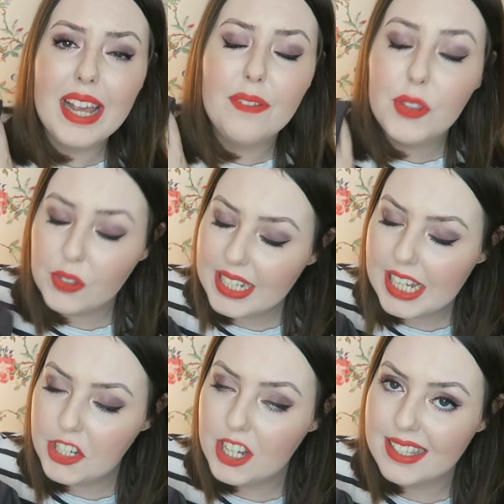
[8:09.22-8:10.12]
We have 3
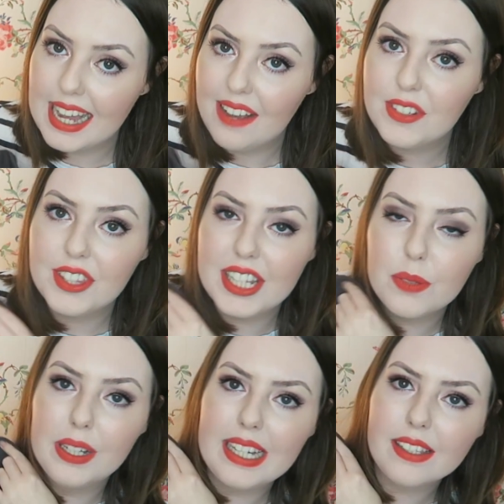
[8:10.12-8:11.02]
t-shirts left.
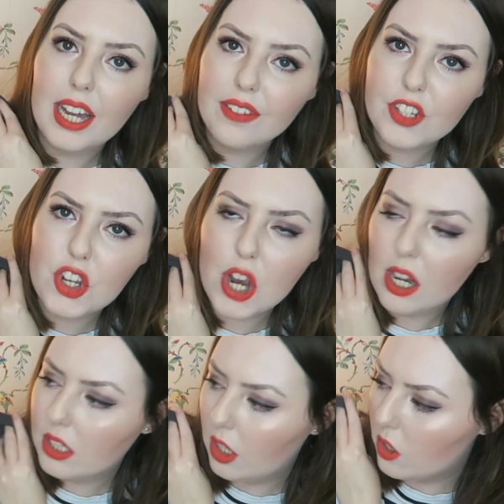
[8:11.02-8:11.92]
This one is kind of a
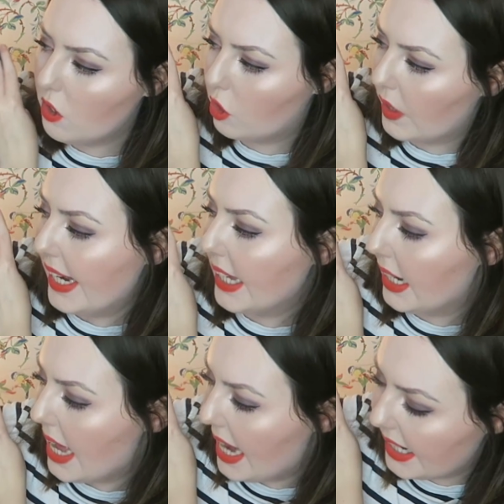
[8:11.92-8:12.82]
charcoal grey
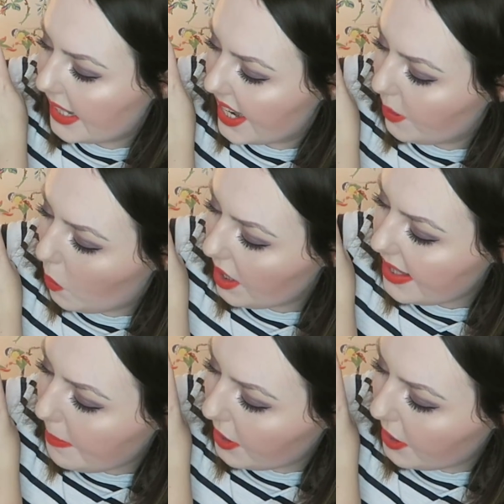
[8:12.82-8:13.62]
colour, and it says once